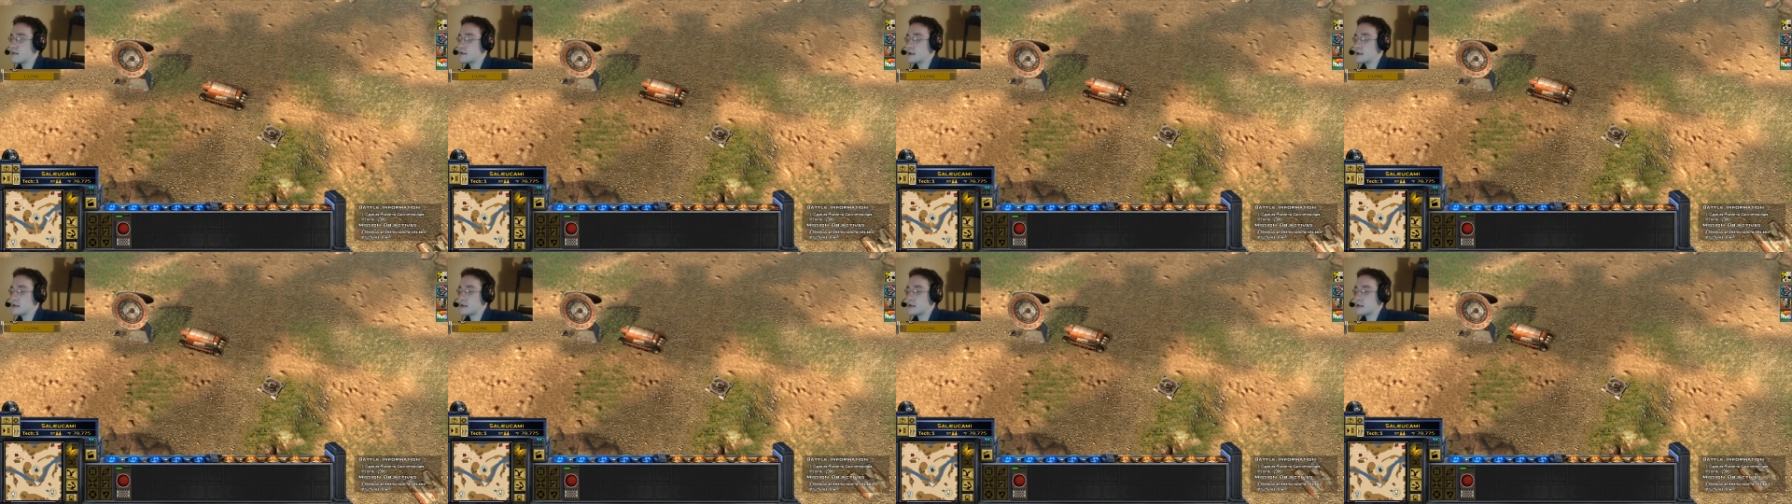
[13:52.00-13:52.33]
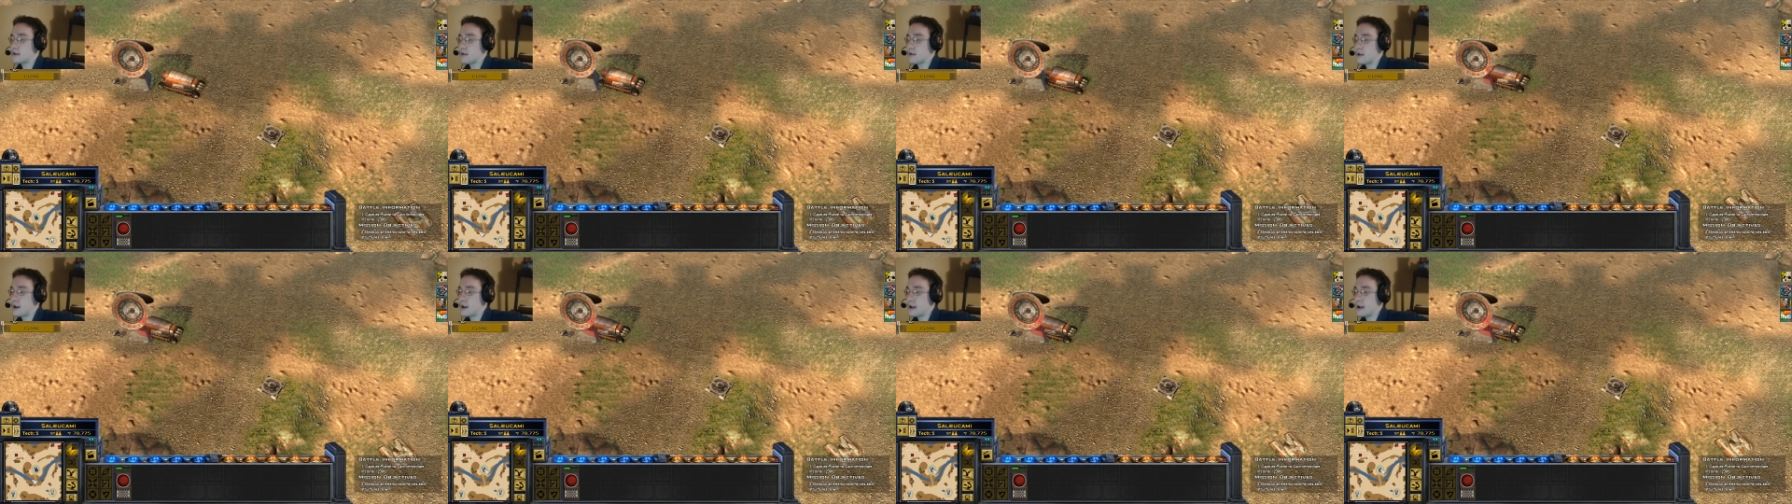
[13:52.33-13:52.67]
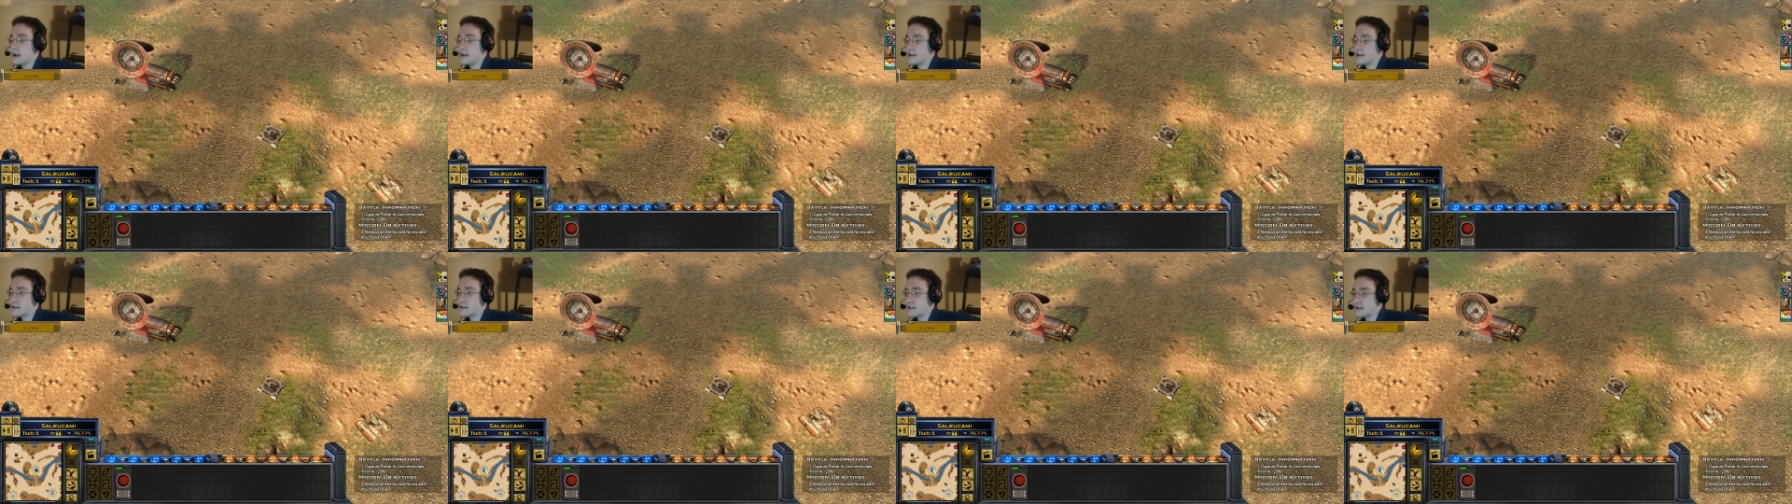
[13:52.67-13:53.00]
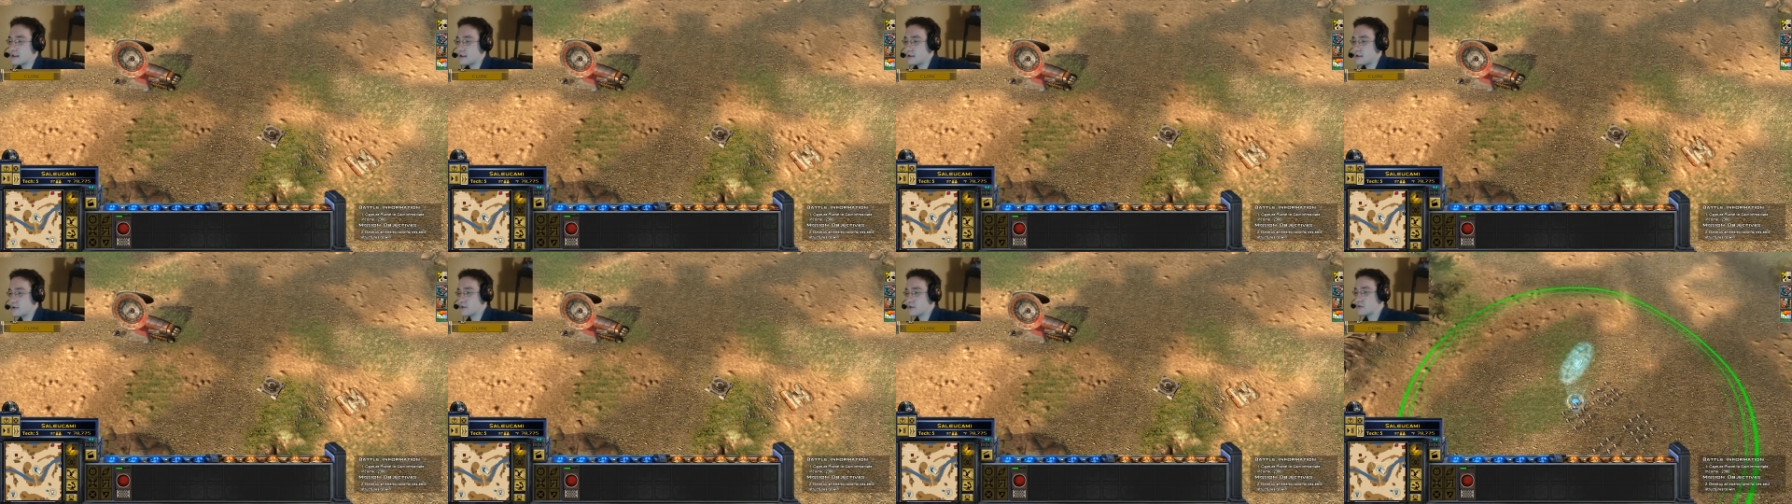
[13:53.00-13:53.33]
to their last
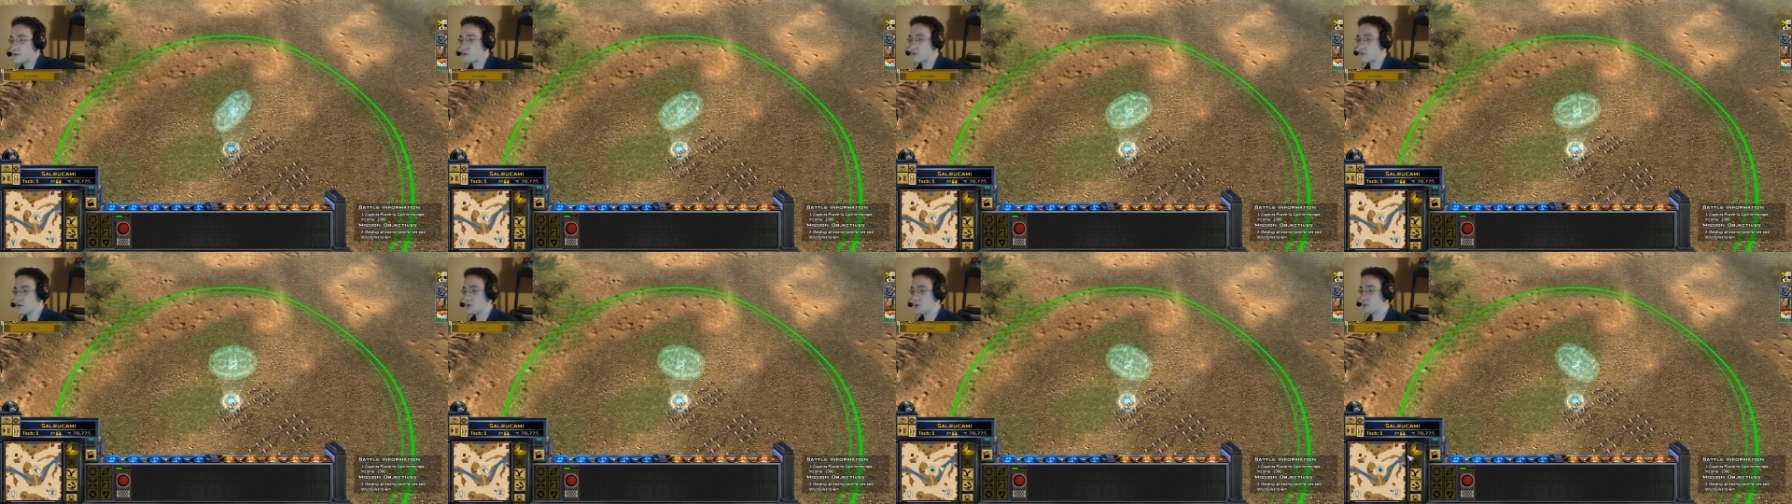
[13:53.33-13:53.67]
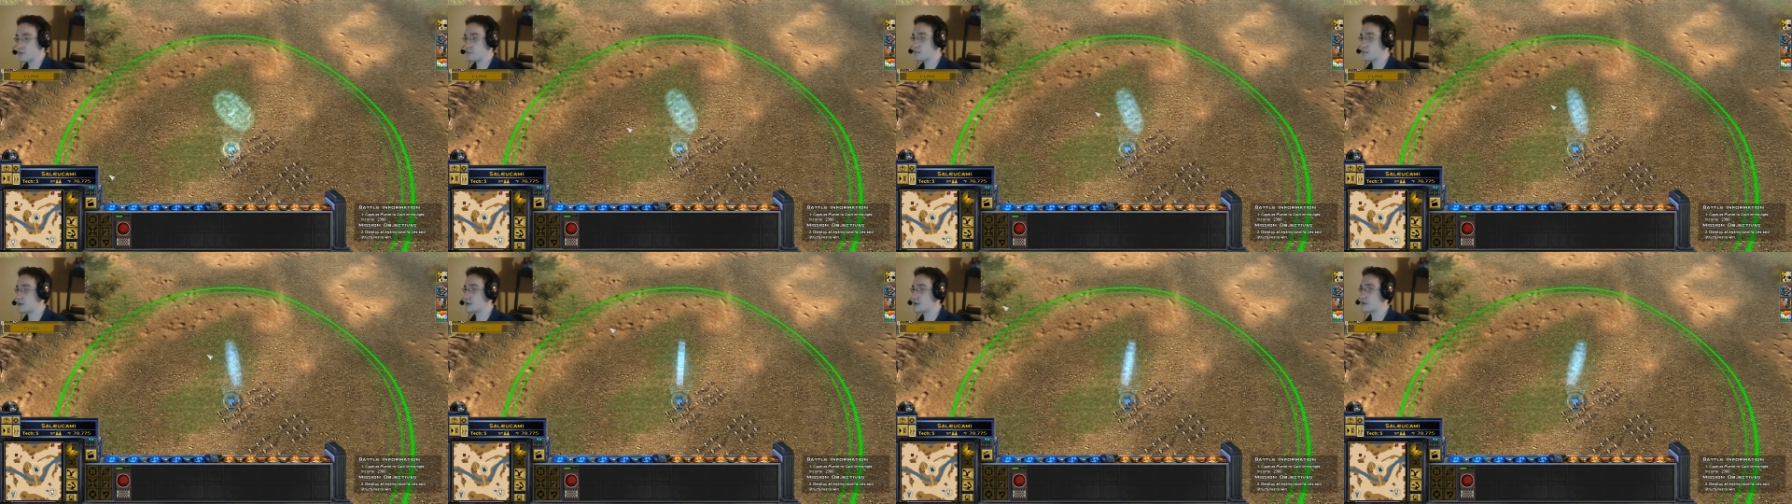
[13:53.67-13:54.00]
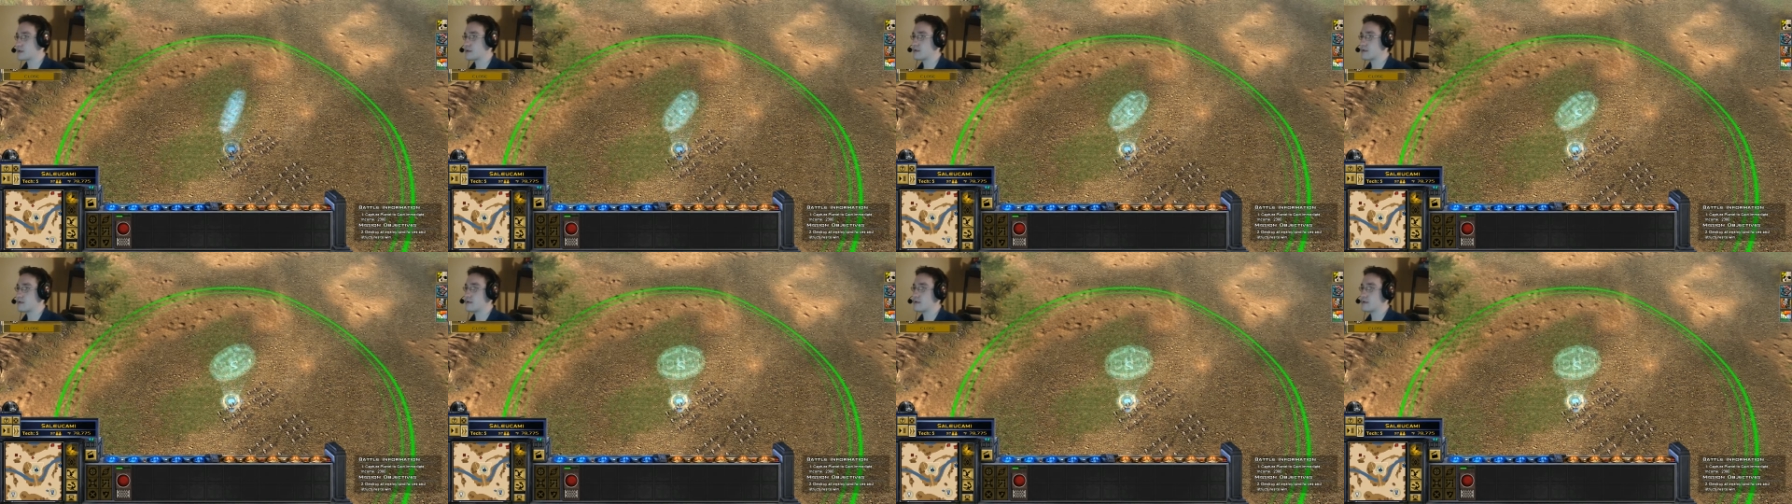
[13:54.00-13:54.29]
troops.